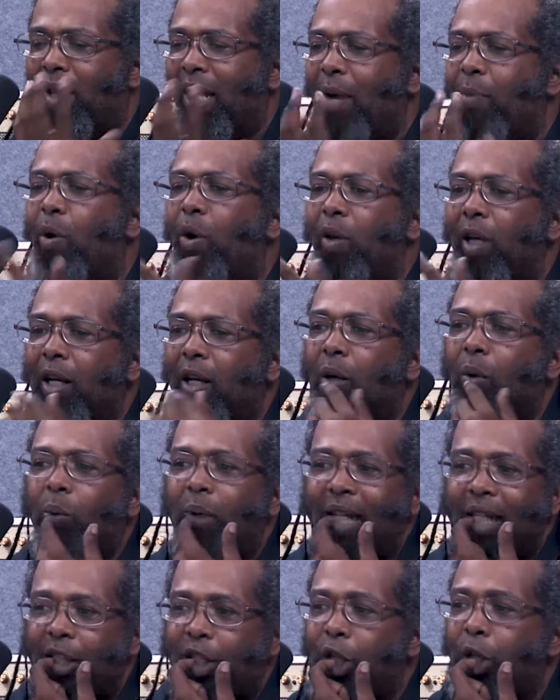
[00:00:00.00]
they want legal
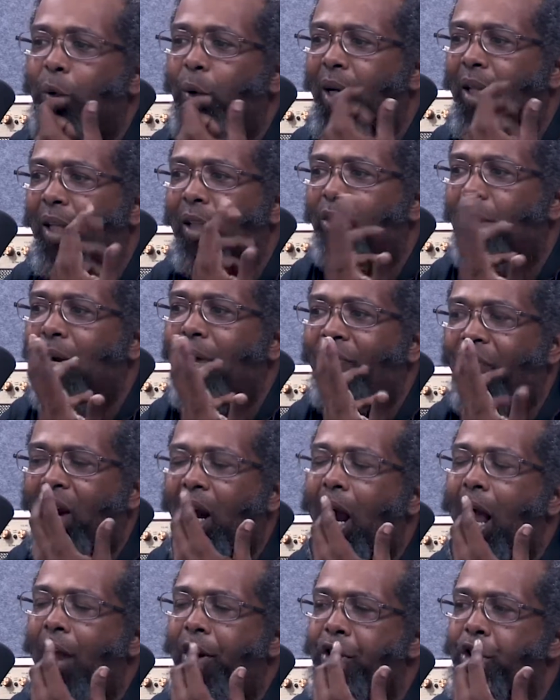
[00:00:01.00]
weed too, and they're trying to figure
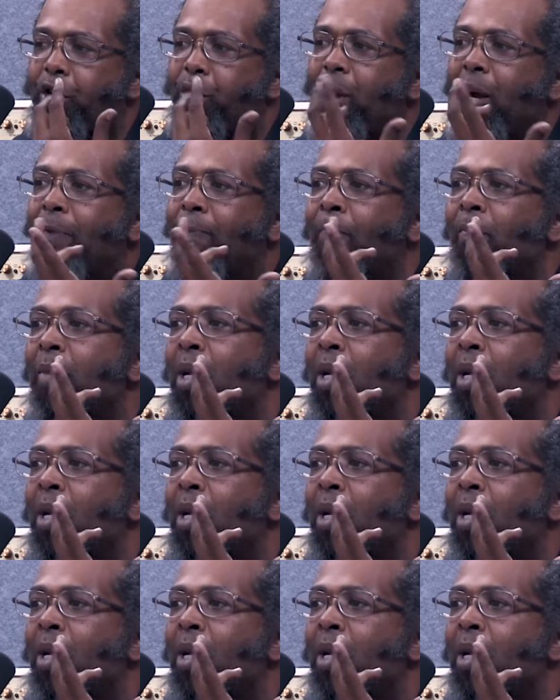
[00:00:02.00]
out how to do it.